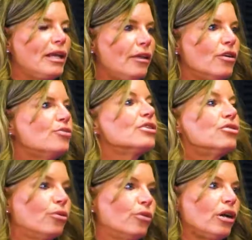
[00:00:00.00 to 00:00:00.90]
eating those and
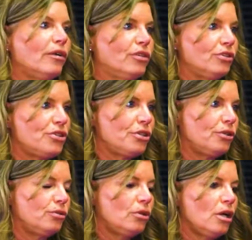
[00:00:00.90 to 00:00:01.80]
don't recover.
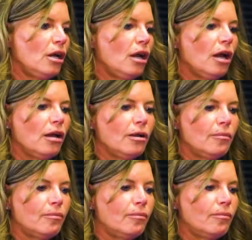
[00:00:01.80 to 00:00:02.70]
So,
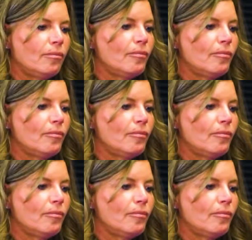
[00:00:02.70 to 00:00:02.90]
um,